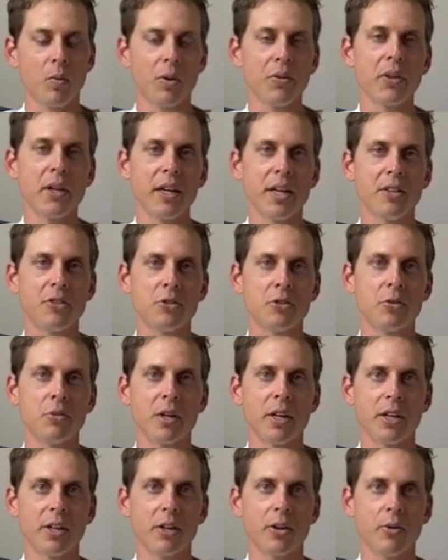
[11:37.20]
one thing I
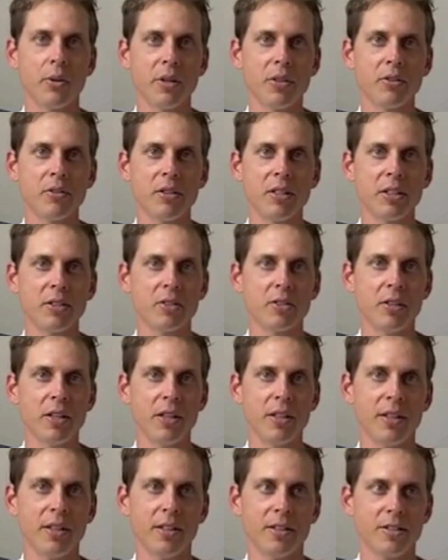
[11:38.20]
do when I go into
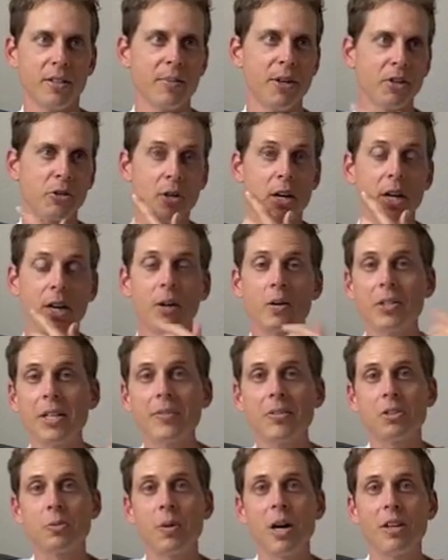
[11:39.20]
these is I make sure I
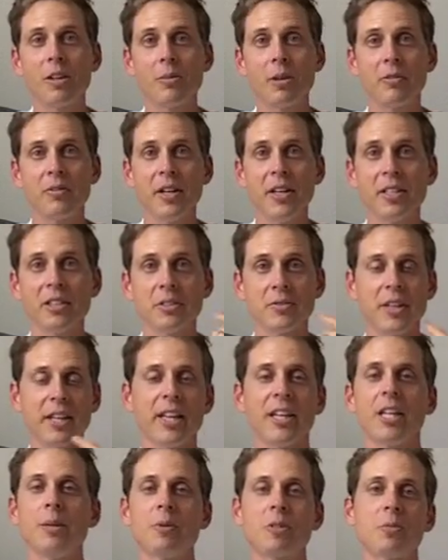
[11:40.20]
always have a smile on my face. If
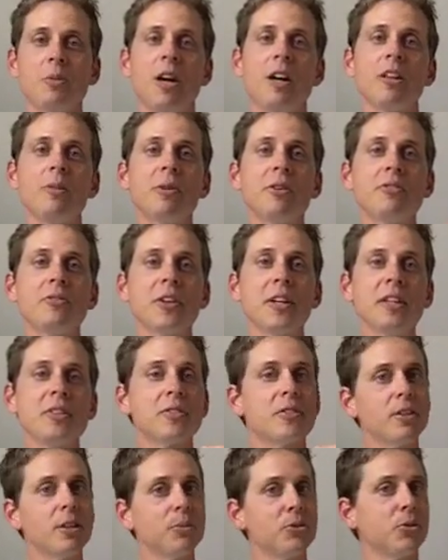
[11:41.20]
I can't keep a smile on my
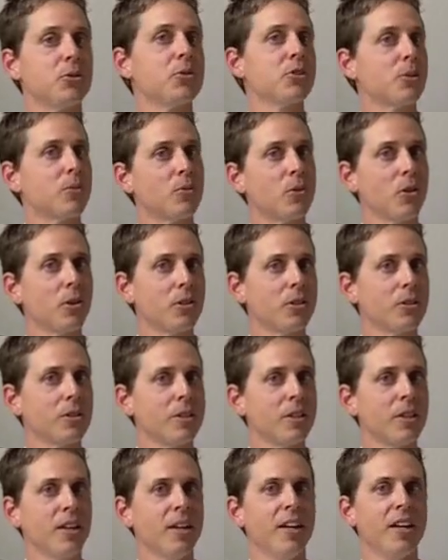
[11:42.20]
face, then I'm doing something wrong.
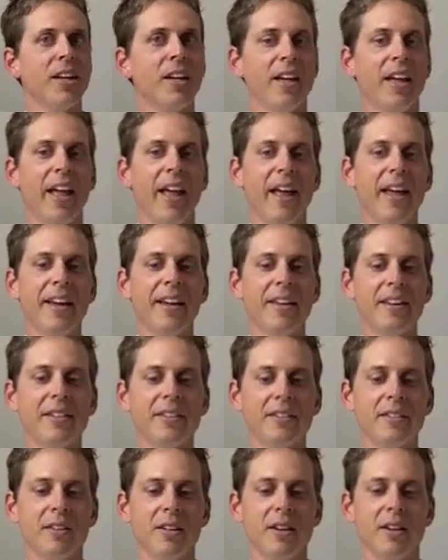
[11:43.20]

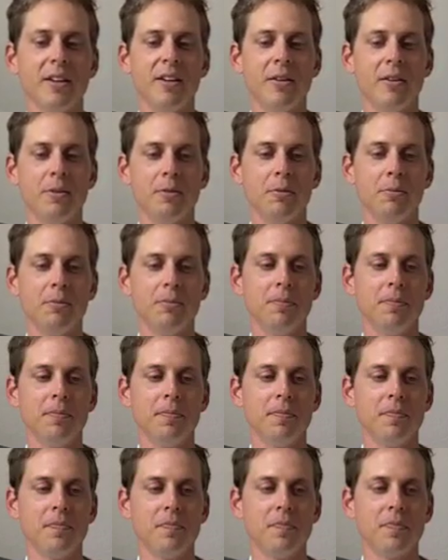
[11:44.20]
And
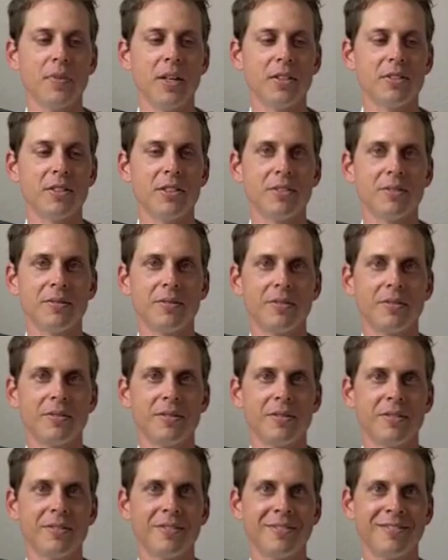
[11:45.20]
that's it.
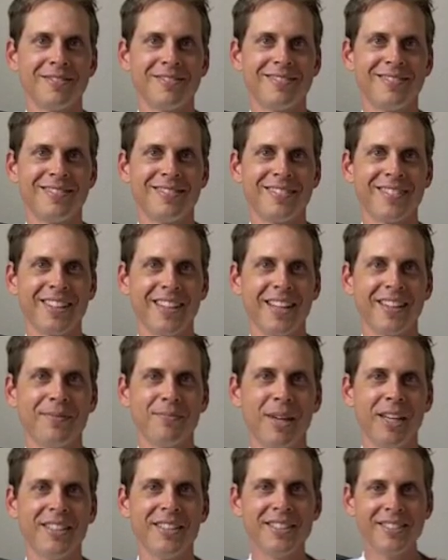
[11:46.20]
Okay,
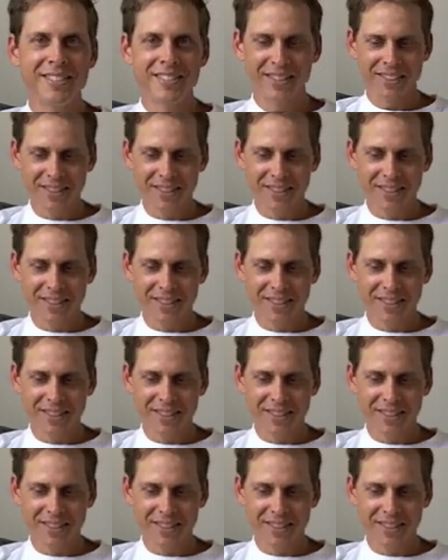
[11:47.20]
bye.